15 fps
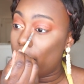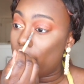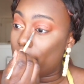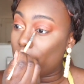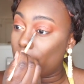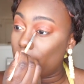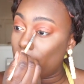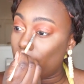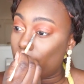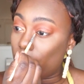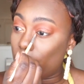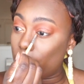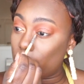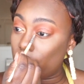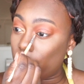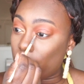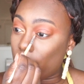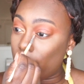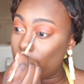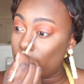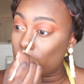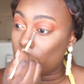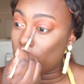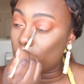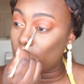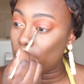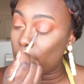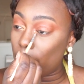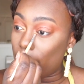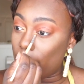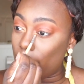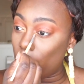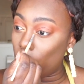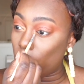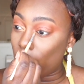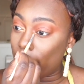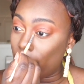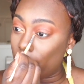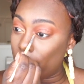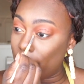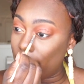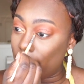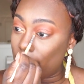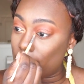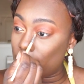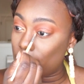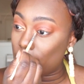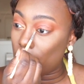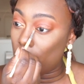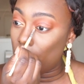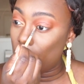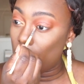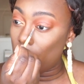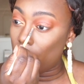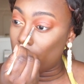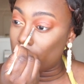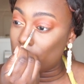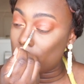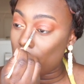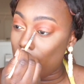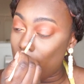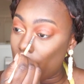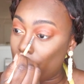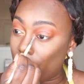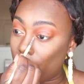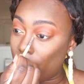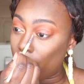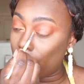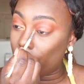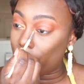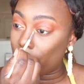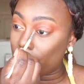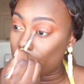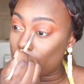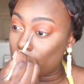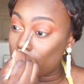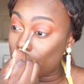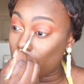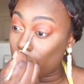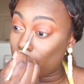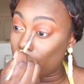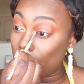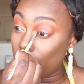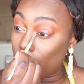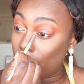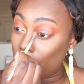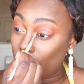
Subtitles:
I'm going to even go as far as using a white base on top of the concealer